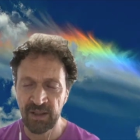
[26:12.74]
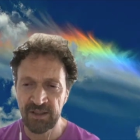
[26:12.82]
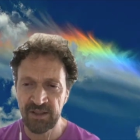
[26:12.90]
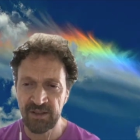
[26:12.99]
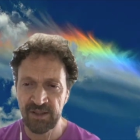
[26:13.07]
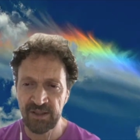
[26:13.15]

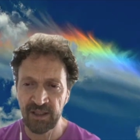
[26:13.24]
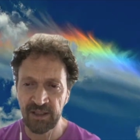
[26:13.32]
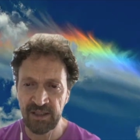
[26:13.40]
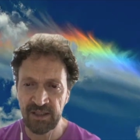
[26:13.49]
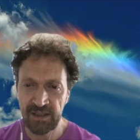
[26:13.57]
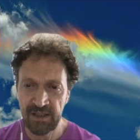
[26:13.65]
as you start
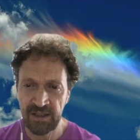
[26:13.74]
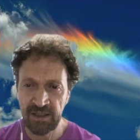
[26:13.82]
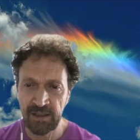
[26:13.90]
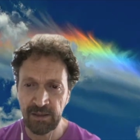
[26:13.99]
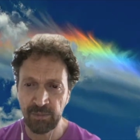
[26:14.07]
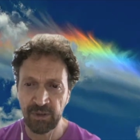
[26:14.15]
to
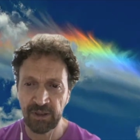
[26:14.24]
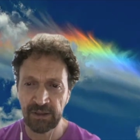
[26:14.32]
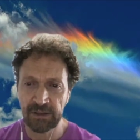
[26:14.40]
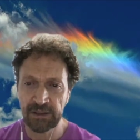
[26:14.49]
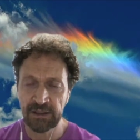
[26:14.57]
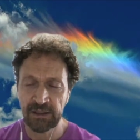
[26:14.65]

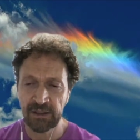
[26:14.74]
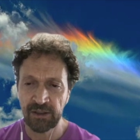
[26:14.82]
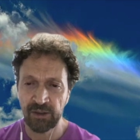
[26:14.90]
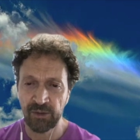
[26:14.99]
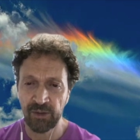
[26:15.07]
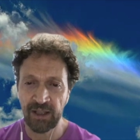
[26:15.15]
deeply
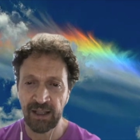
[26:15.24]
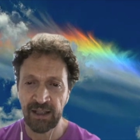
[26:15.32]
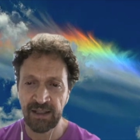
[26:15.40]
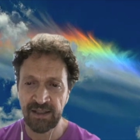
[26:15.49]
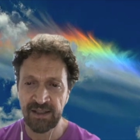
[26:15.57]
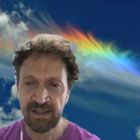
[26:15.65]

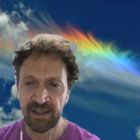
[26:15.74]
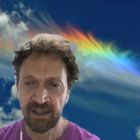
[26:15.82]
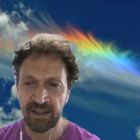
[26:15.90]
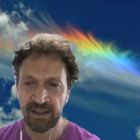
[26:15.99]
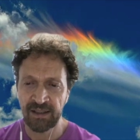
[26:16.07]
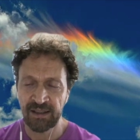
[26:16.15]
relax
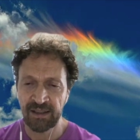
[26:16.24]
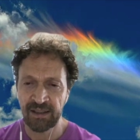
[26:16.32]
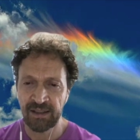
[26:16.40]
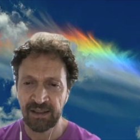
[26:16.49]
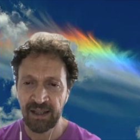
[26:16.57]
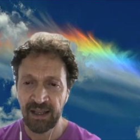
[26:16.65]

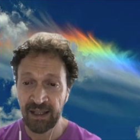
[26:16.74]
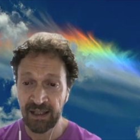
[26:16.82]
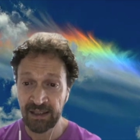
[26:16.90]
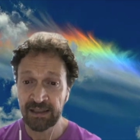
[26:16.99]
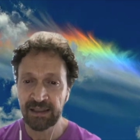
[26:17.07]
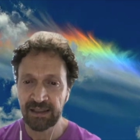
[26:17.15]

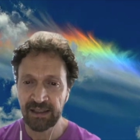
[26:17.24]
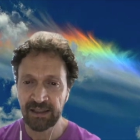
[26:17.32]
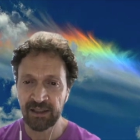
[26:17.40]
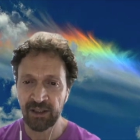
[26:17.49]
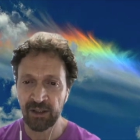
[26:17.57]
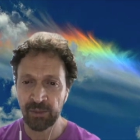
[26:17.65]
and let
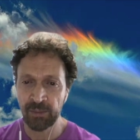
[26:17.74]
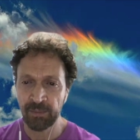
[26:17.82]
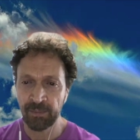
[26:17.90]
go.